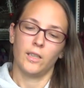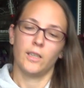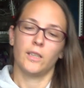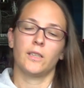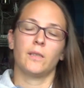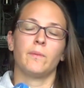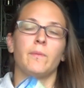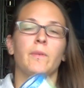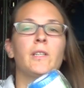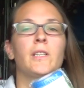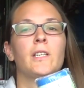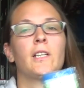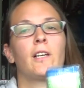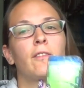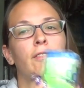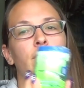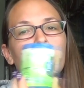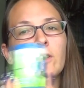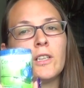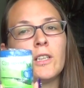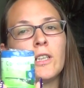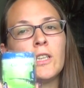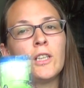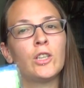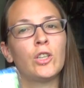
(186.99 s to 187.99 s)
Something that I've
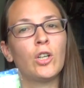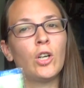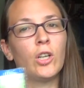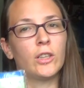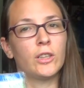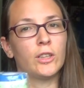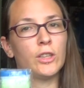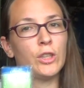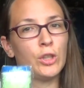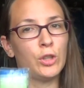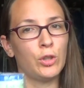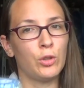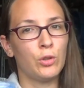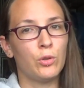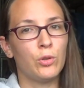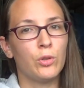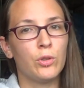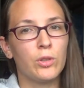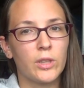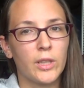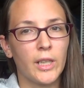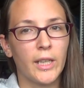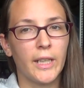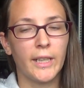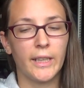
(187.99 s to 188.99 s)
clearly not had to
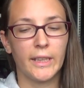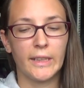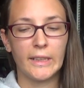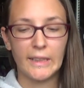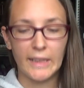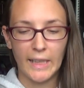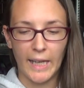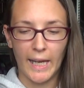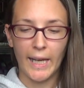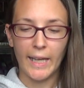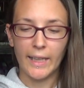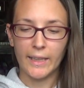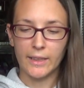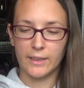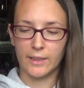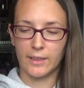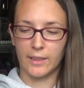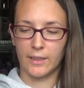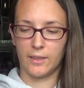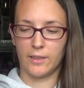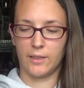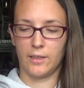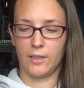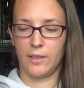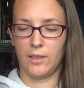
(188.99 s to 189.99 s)
use
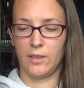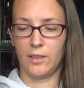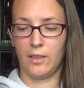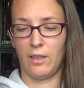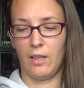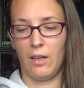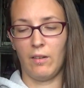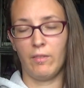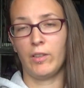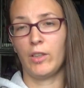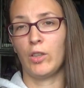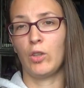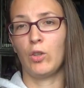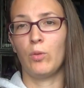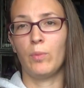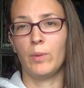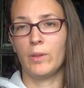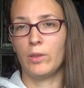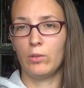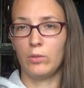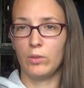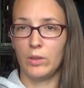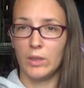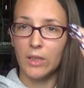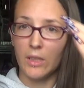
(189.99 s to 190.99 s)
yet, and I really hope I
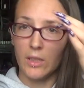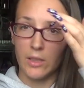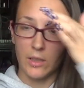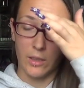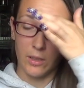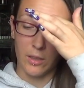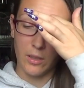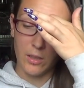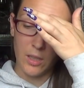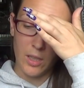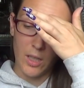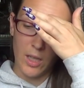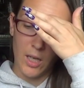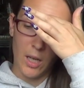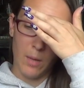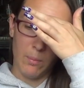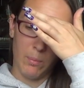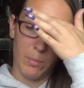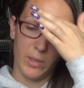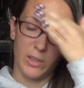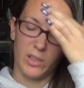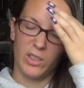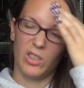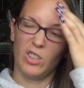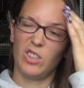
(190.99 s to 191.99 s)
don't need to,
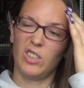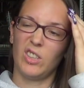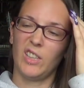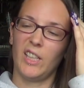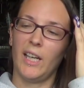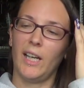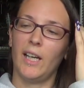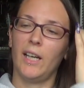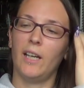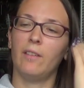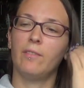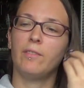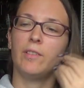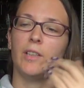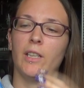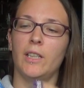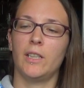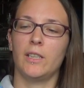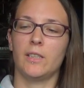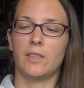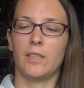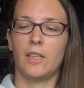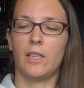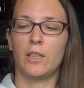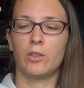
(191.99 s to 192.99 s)
but it's good to have,
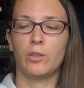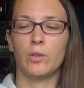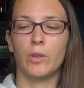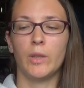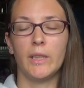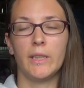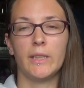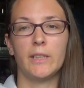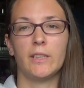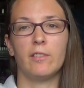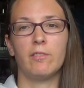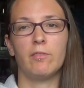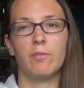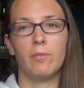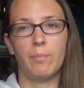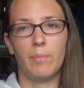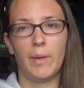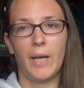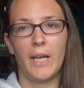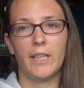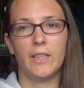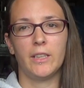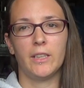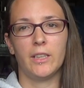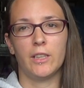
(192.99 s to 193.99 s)
is a cohesive
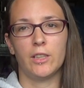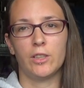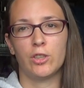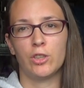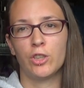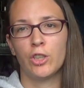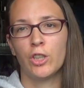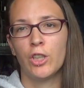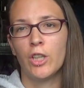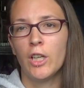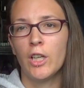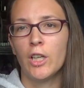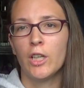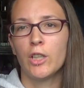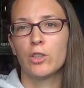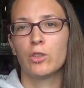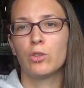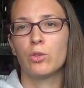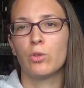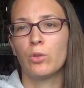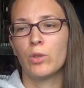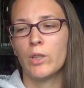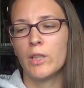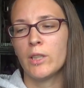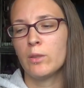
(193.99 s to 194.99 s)
bandage.
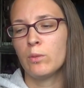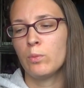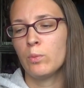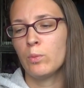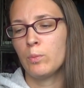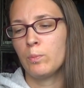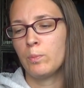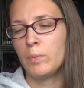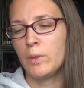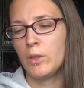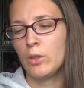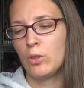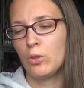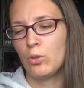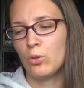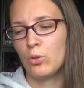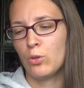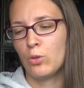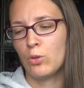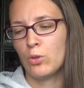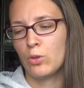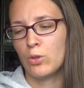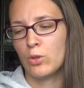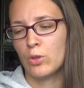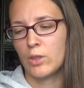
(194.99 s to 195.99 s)
So this would be
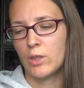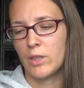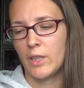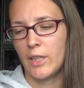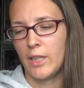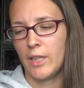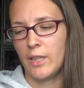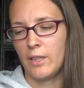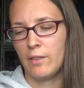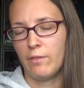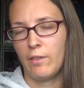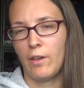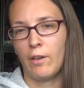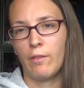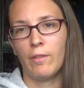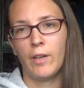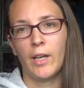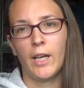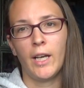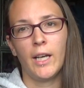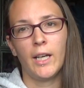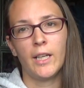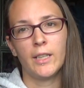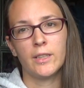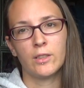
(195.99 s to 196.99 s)
used if a
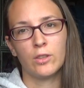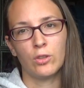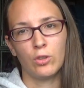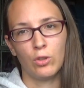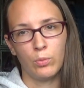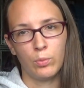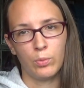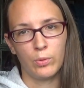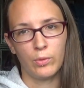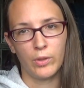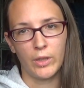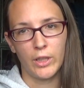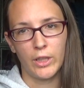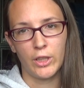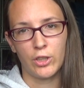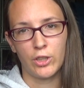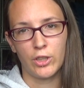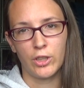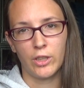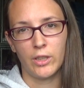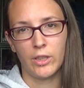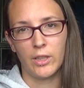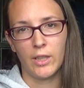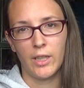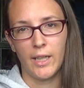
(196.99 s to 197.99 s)
rat has an
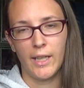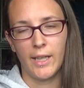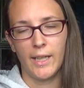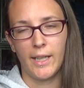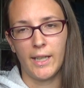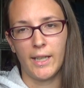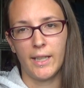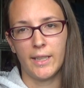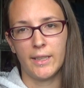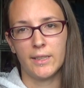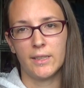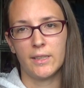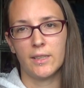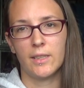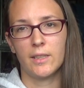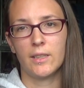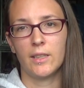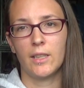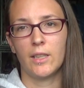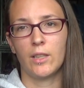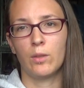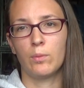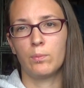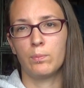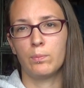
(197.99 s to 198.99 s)
operation and
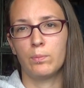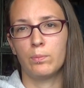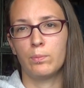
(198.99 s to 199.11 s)
say they're